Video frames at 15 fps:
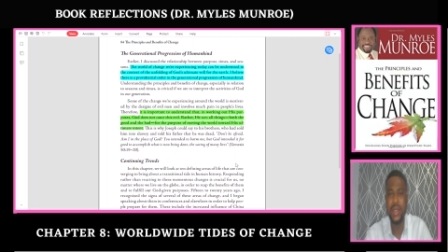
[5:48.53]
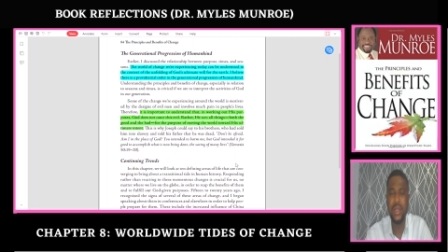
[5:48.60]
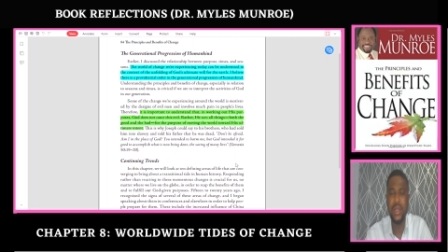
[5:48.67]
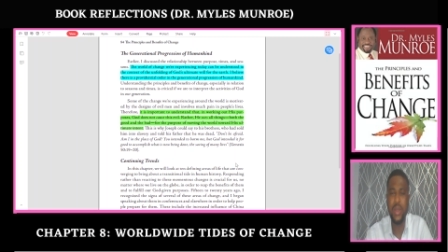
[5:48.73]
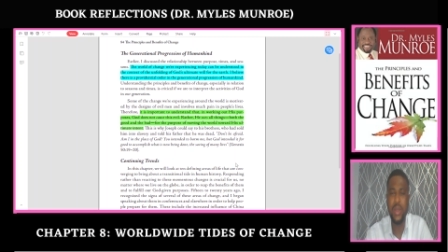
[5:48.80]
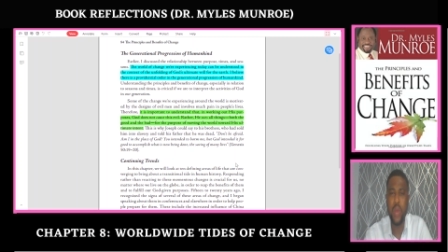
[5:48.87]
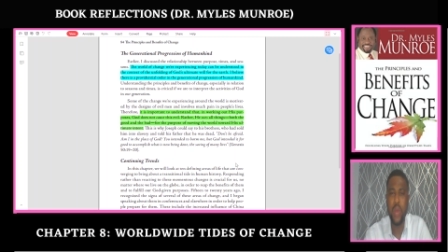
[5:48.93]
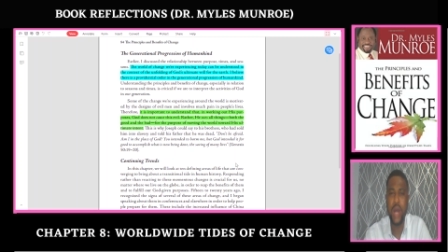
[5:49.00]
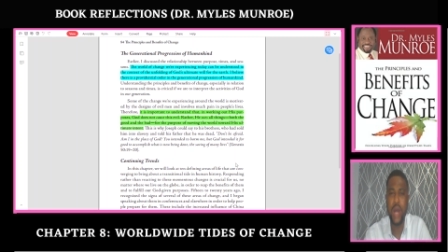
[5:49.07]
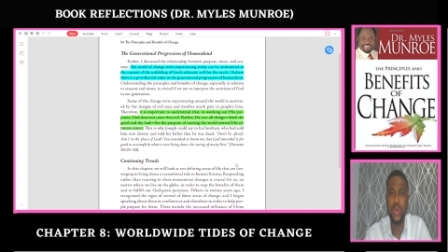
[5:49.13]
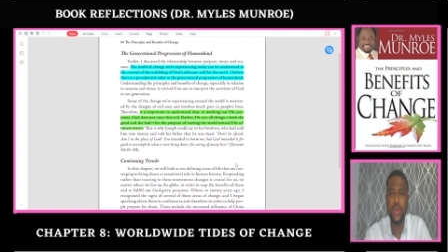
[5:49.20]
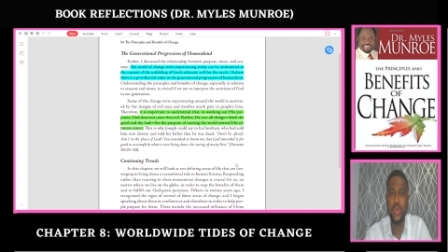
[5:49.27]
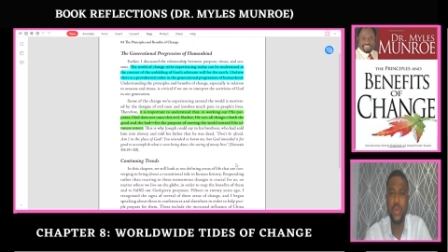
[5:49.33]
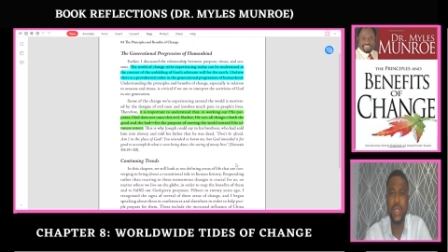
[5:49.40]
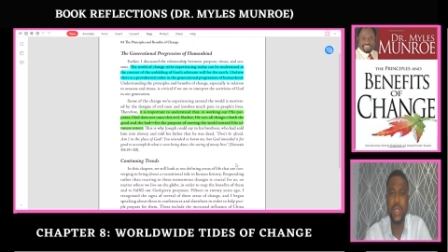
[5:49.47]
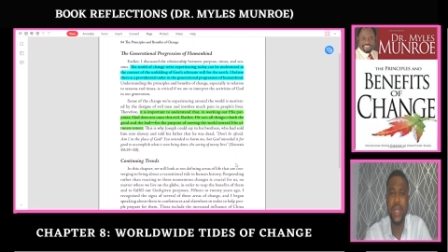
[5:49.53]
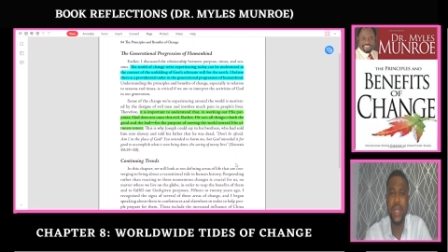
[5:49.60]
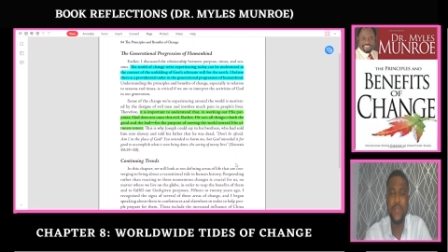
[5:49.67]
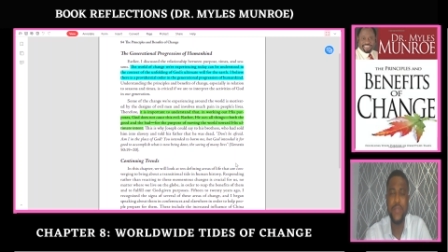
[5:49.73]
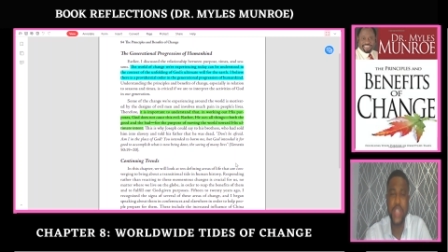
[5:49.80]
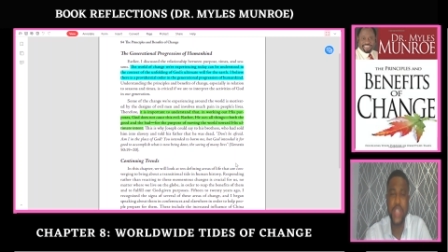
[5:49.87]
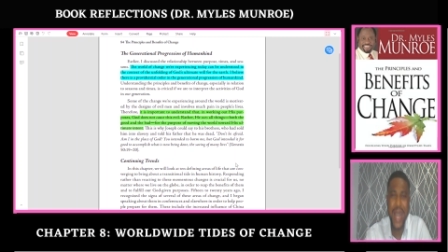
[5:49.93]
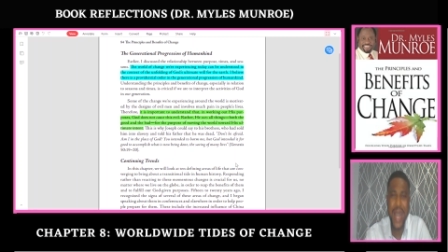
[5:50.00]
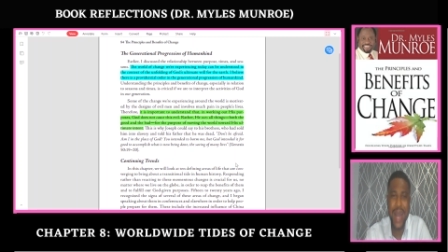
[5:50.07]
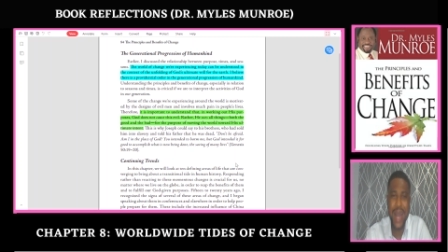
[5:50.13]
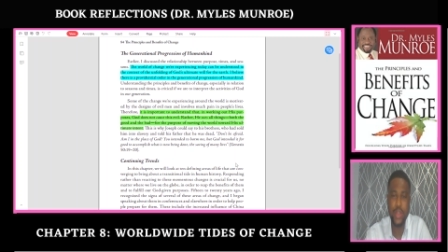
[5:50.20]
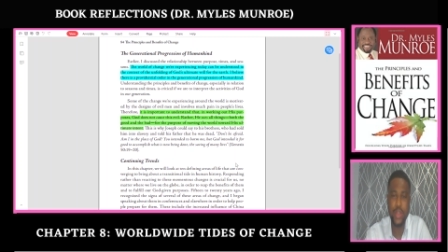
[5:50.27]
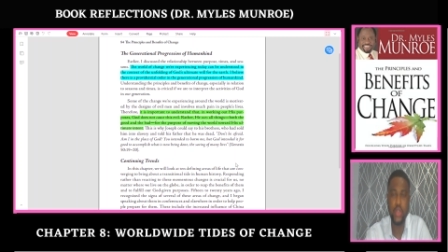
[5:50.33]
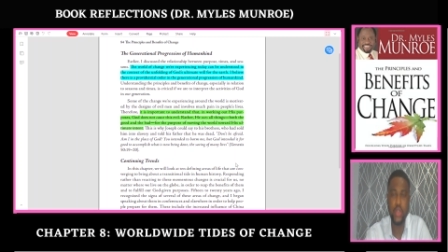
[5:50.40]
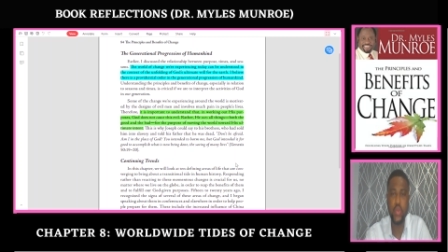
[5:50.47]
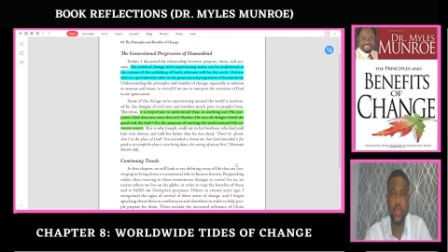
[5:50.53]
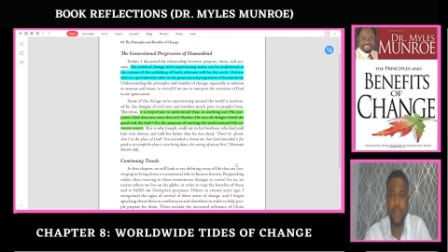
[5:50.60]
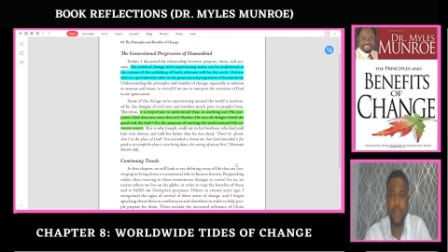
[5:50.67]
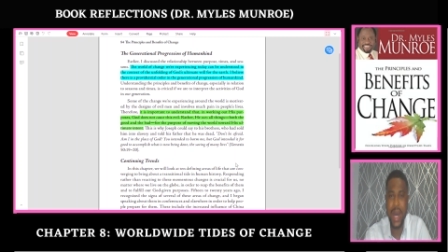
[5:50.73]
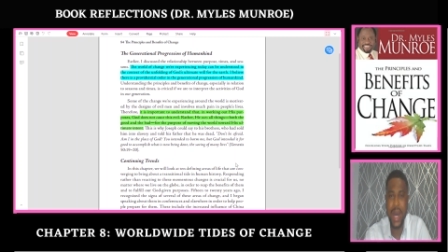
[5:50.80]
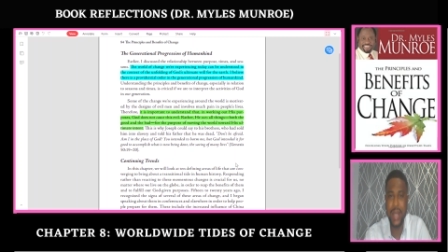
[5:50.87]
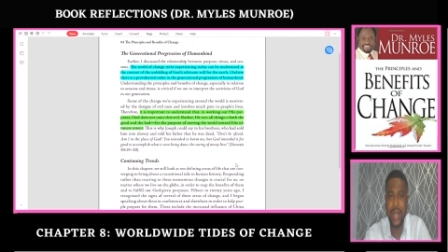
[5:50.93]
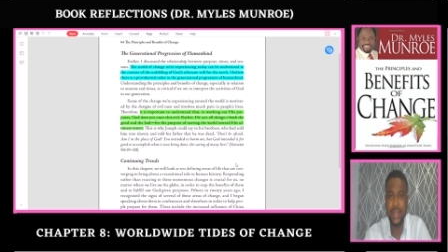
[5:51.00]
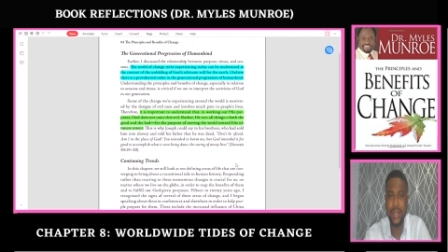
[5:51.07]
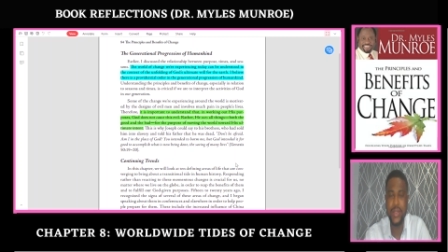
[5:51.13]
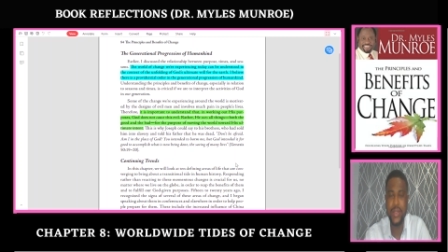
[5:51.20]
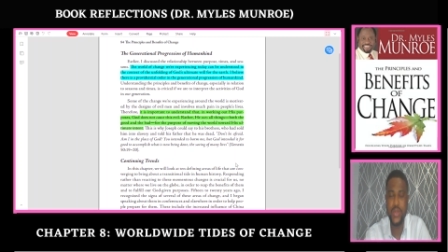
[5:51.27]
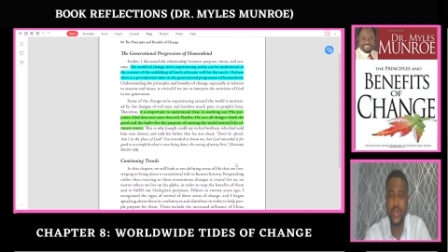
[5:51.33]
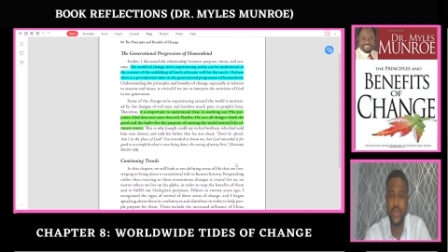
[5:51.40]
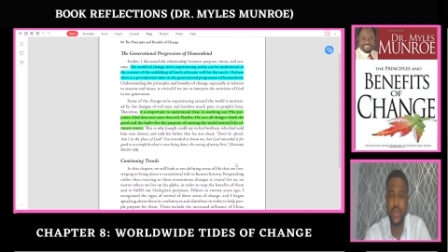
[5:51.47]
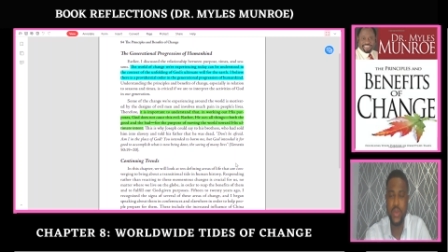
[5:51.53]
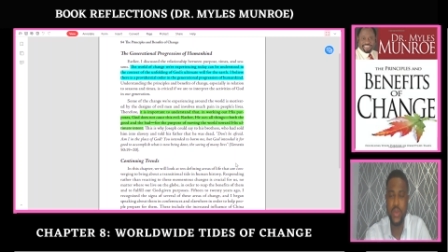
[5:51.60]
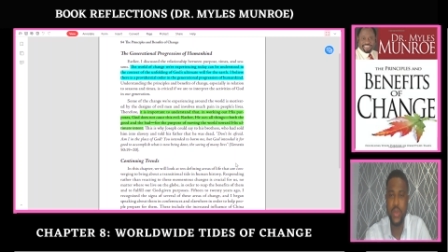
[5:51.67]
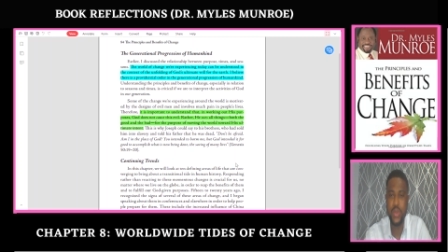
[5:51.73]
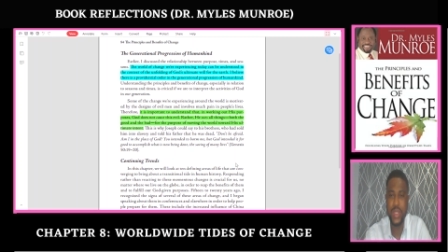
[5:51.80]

the one who gave charge to man to